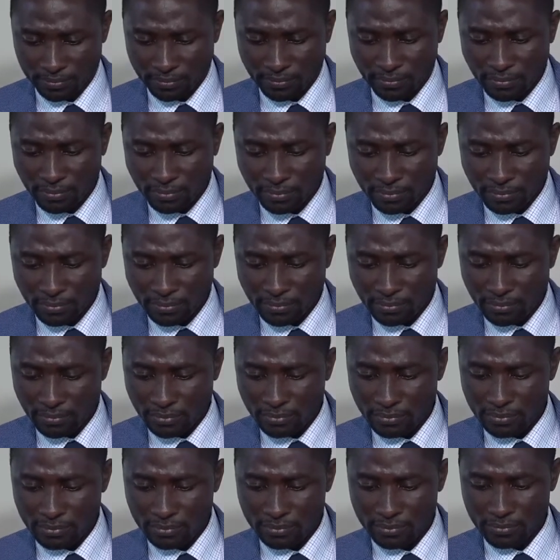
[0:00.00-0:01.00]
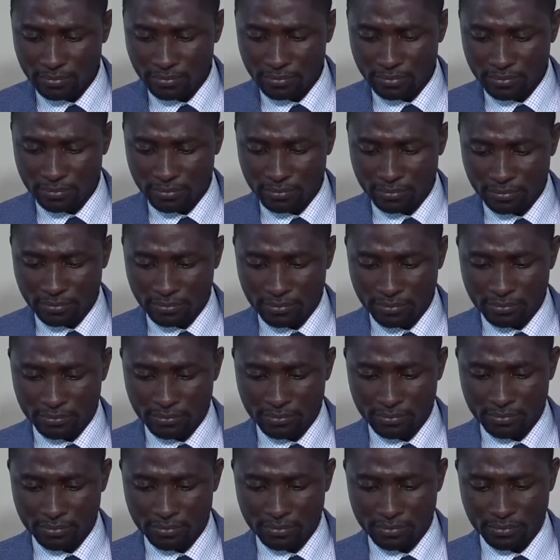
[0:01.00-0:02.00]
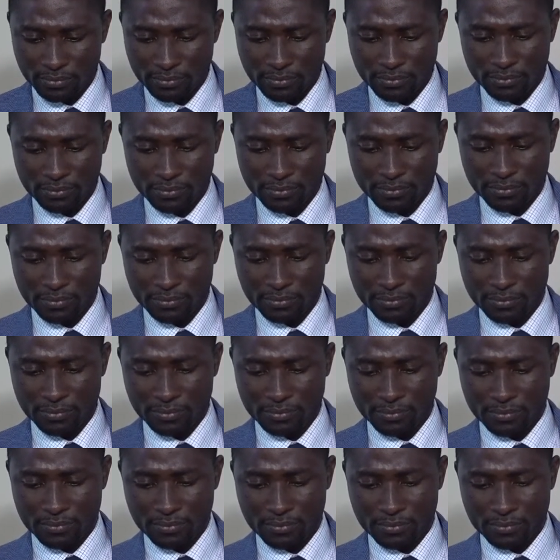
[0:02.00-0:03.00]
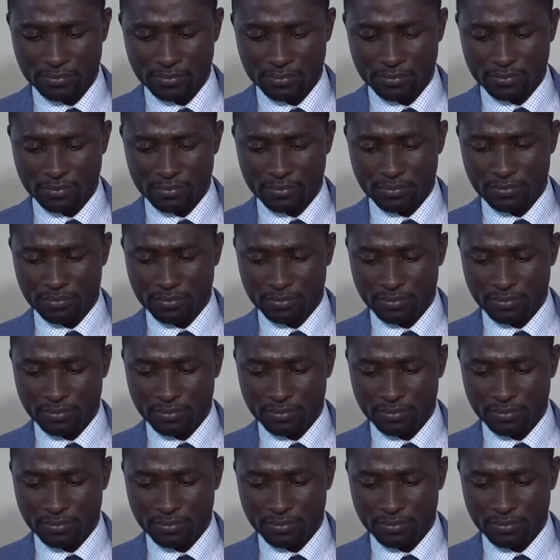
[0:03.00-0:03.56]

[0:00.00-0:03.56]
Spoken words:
Nobody speaks.